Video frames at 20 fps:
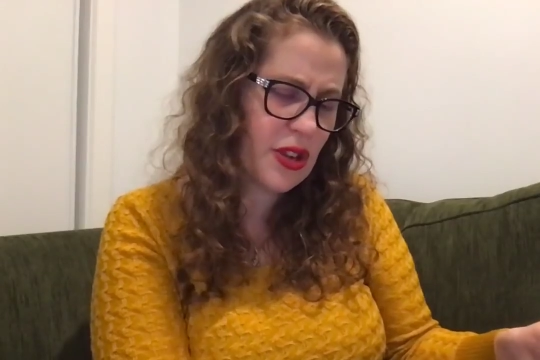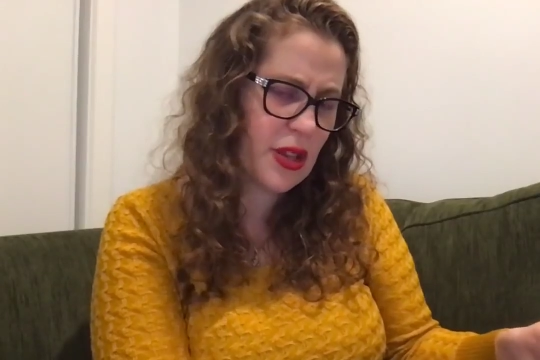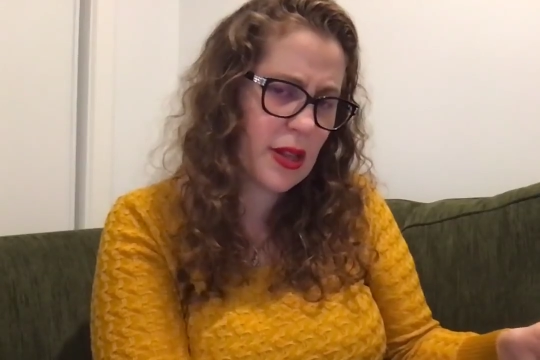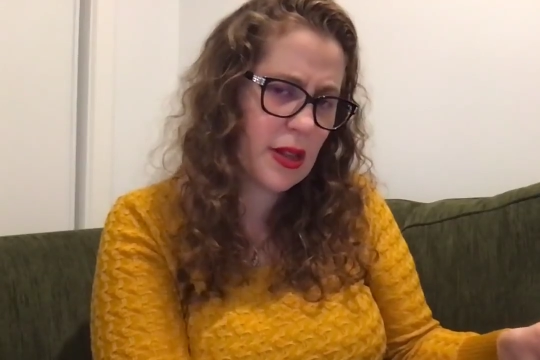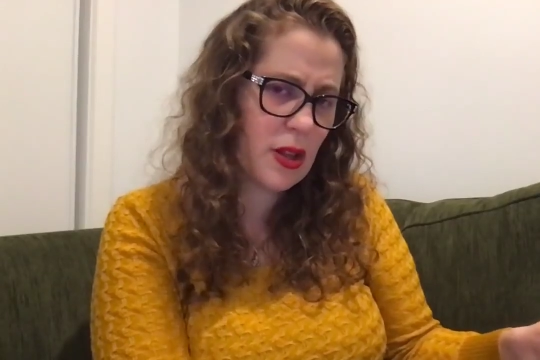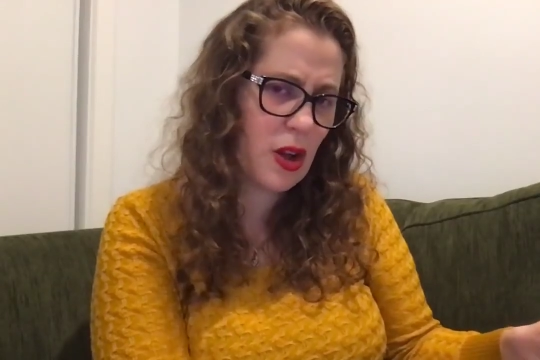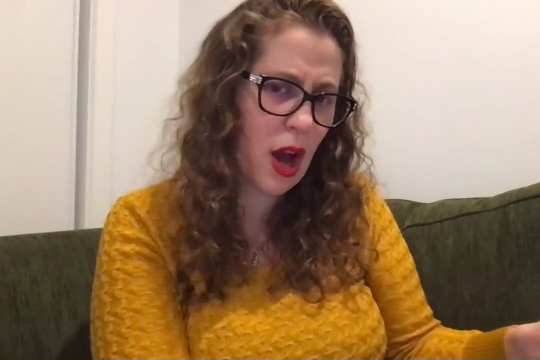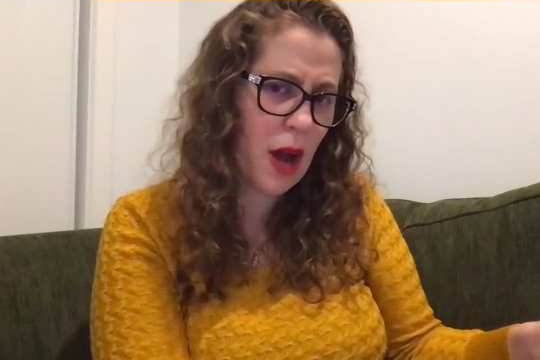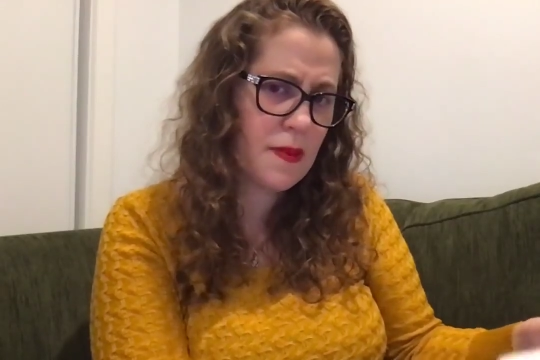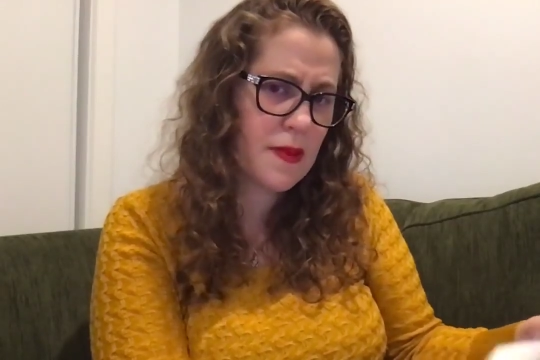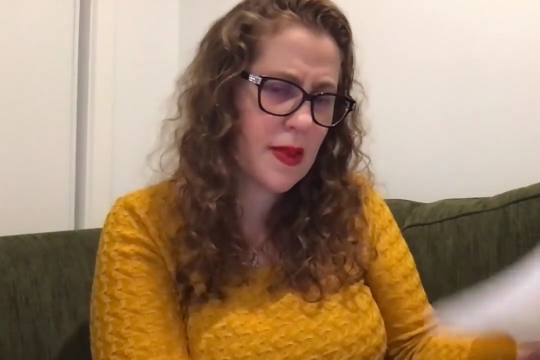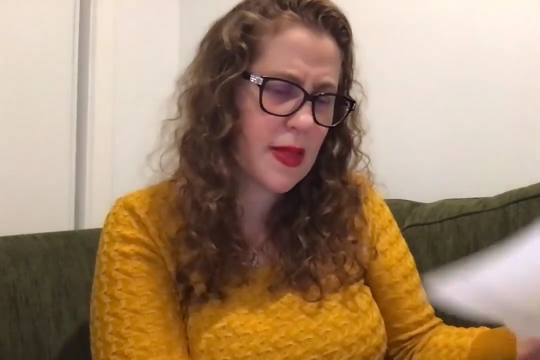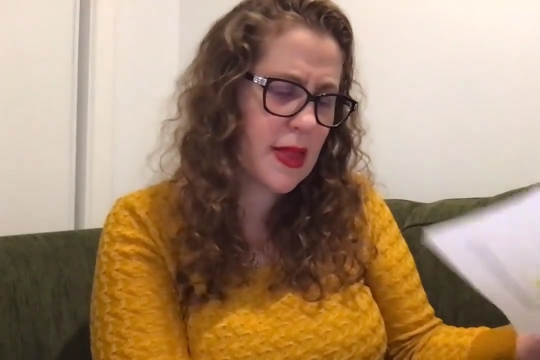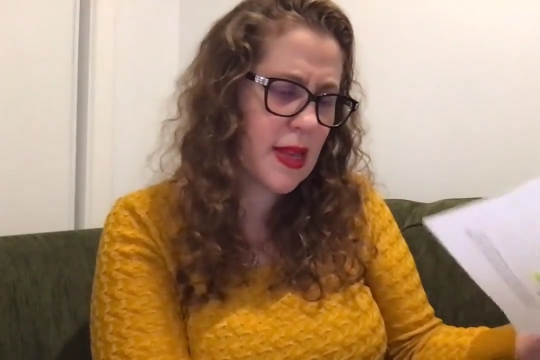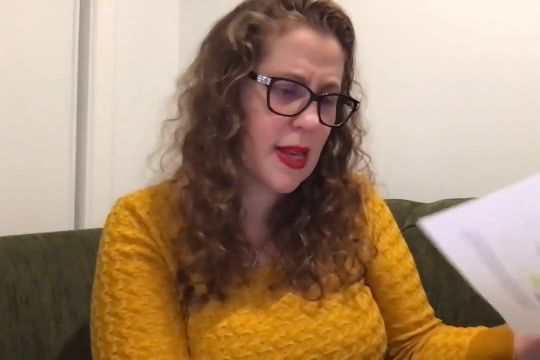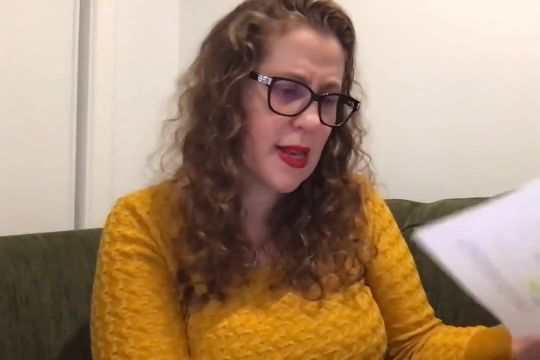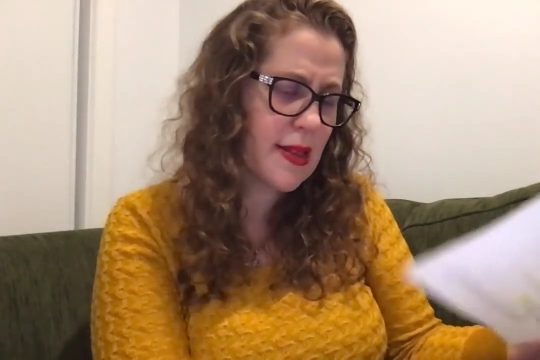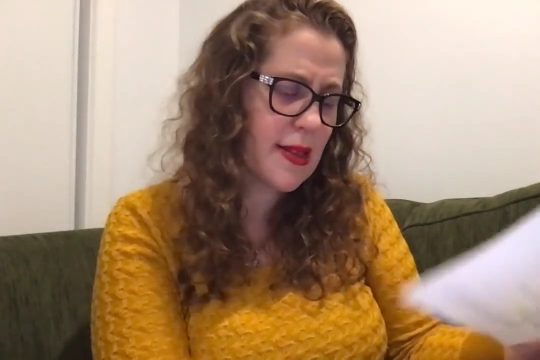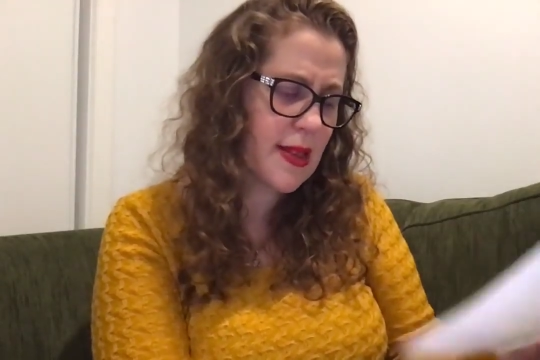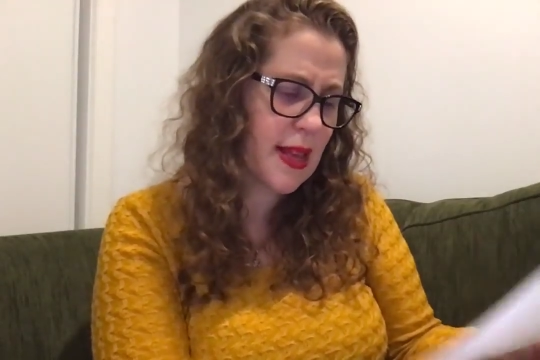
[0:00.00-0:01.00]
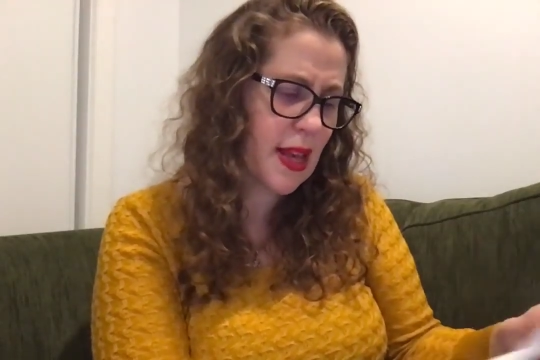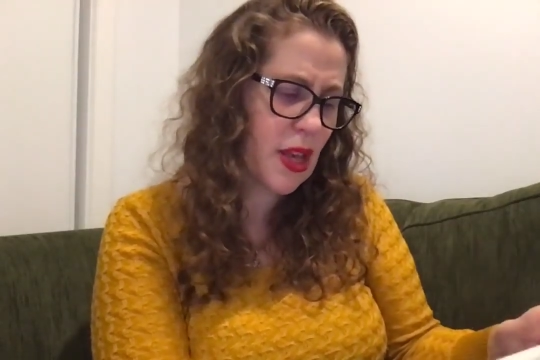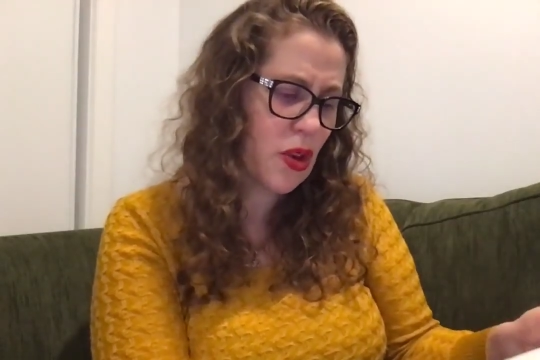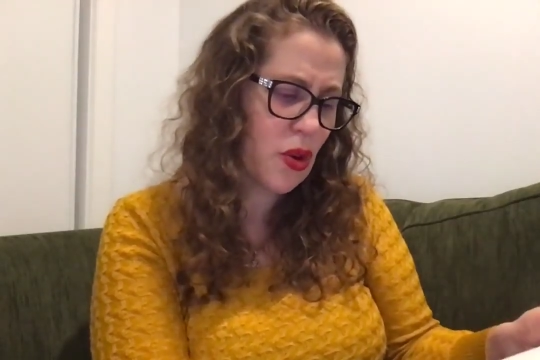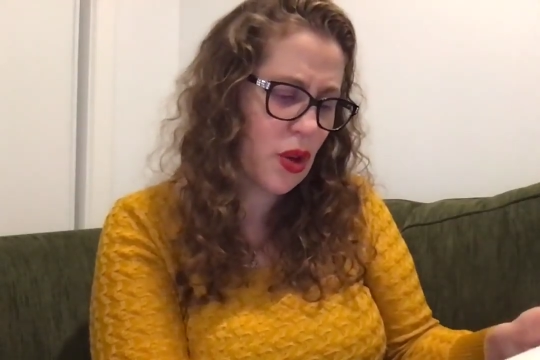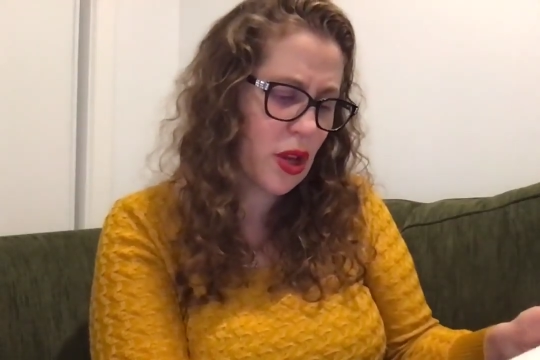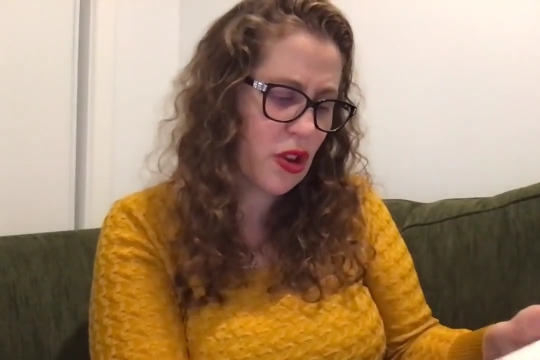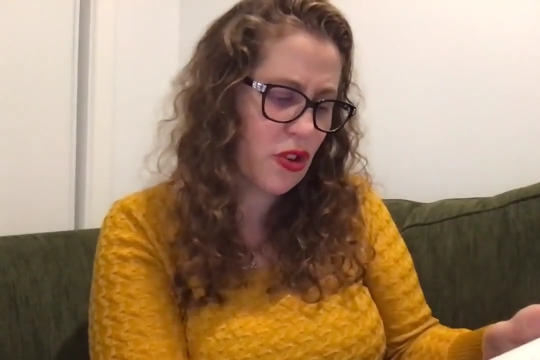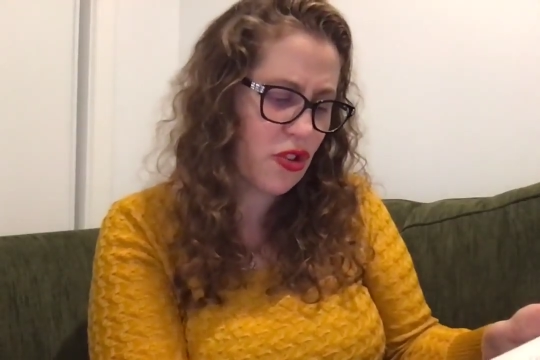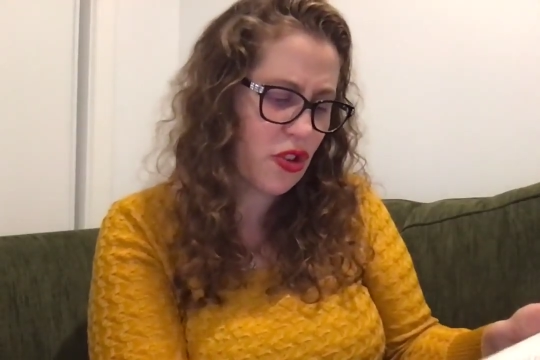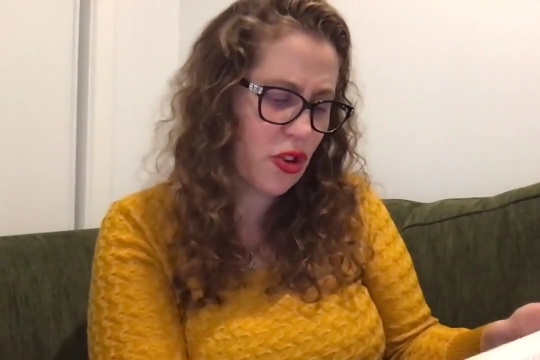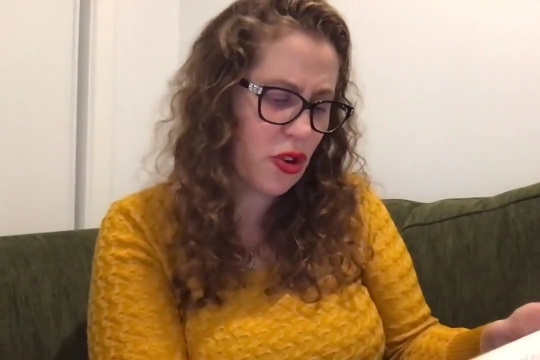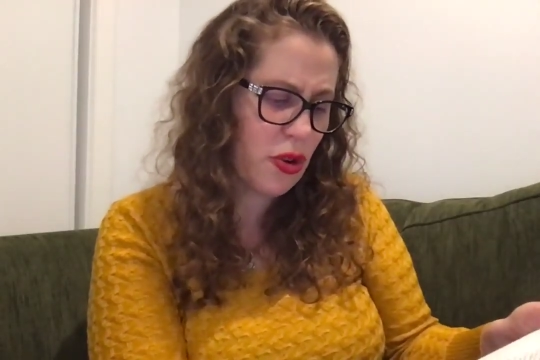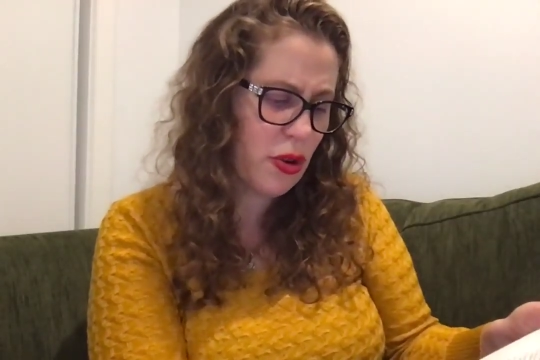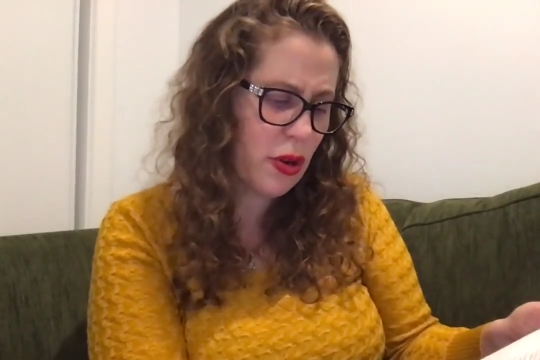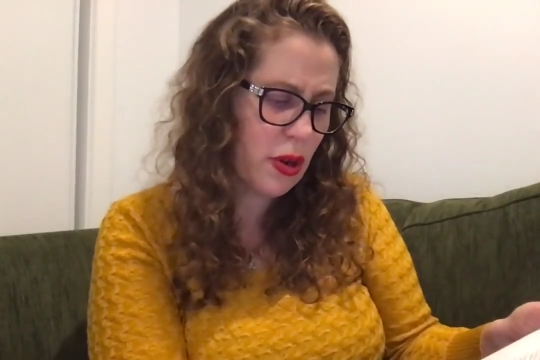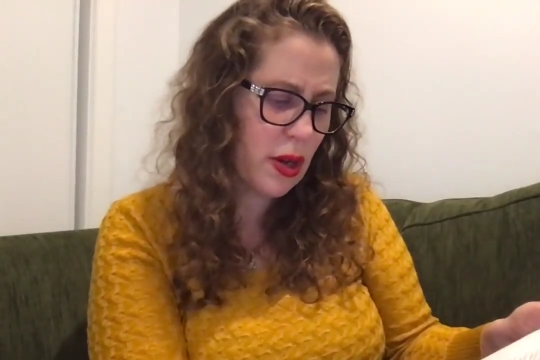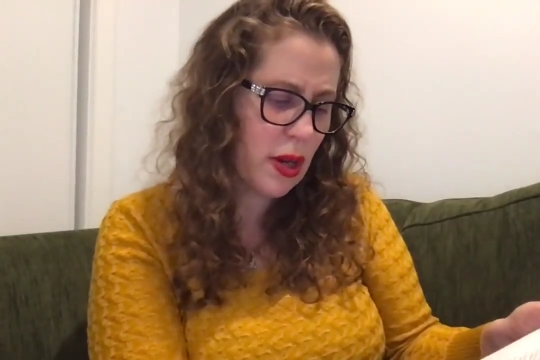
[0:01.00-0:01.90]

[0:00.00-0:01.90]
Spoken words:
to the types of things that you can do,